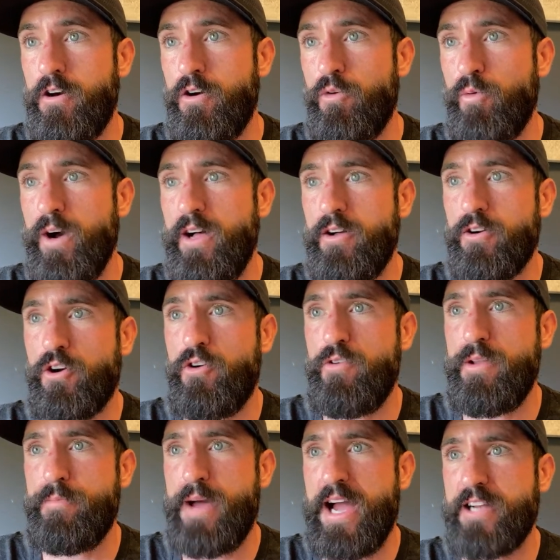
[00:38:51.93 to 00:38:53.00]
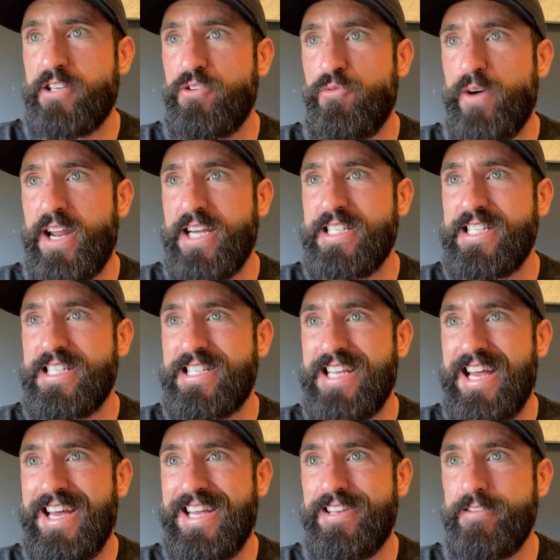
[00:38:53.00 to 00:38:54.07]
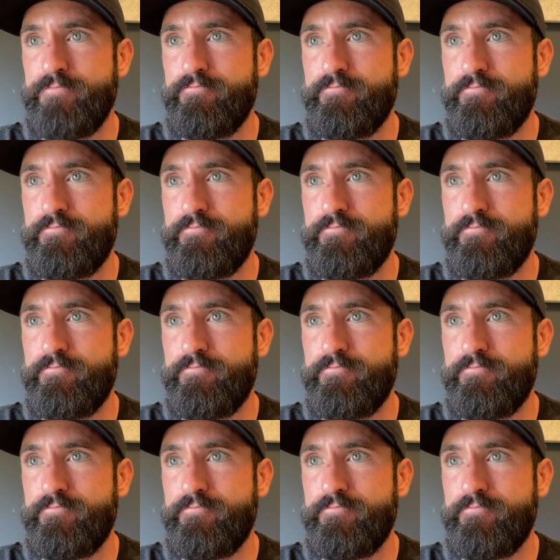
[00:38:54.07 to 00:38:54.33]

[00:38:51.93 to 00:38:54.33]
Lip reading: Well, going back to what I said